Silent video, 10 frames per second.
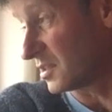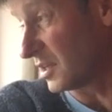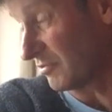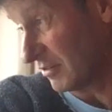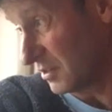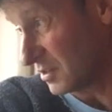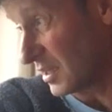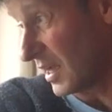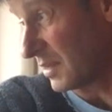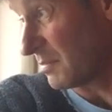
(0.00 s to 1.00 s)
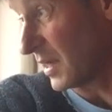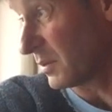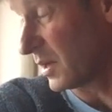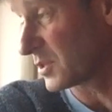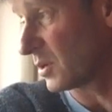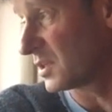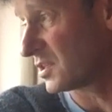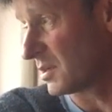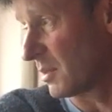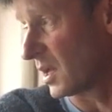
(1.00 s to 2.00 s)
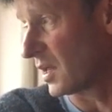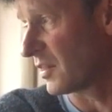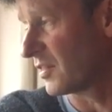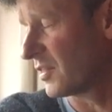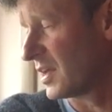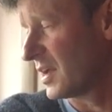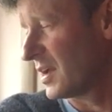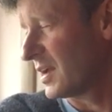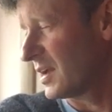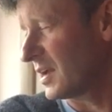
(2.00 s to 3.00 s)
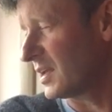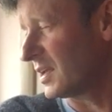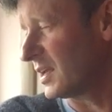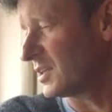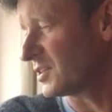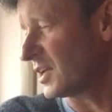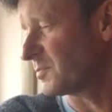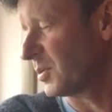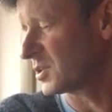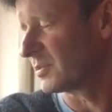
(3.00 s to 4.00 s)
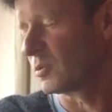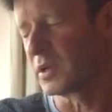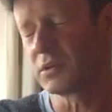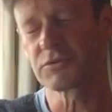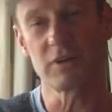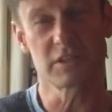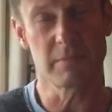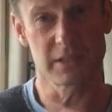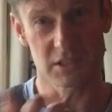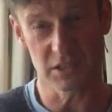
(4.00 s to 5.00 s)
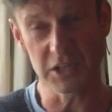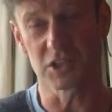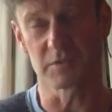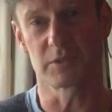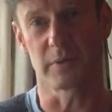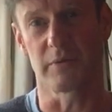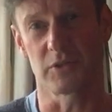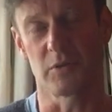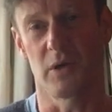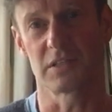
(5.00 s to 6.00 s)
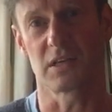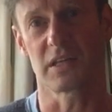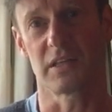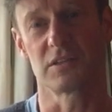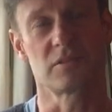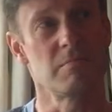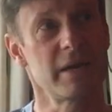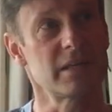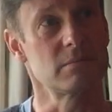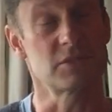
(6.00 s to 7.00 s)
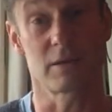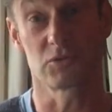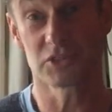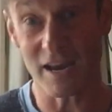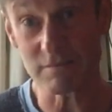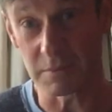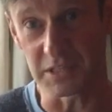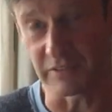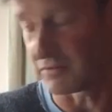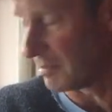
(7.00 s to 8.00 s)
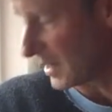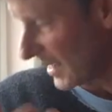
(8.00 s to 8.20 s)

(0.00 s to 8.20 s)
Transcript: different and in many ways quite similar. It's possible when you're trying to make distinctions between two wines like this to make them sound terribly different, but